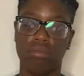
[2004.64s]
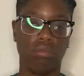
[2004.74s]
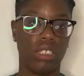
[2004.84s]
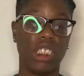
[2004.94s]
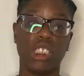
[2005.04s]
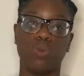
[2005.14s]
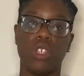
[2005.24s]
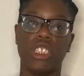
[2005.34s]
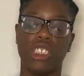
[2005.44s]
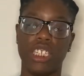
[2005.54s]
this is
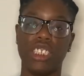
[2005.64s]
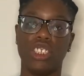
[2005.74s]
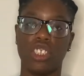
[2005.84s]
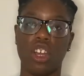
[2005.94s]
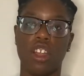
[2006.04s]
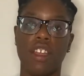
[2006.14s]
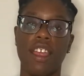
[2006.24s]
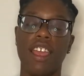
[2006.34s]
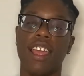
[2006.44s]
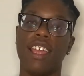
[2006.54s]
where shit start
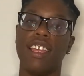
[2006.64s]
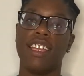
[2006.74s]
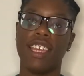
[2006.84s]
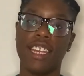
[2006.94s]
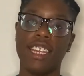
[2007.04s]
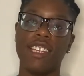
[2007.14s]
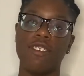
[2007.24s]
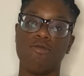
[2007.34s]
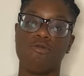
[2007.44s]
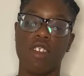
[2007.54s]
getting a
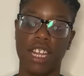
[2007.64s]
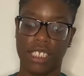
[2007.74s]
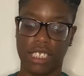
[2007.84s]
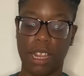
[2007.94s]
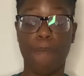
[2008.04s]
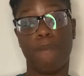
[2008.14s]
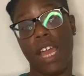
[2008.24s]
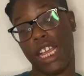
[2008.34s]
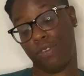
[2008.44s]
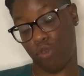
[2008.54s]
little crazy. I'm
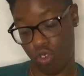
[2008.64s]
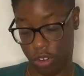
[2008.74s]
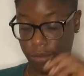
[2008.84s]
fast forward.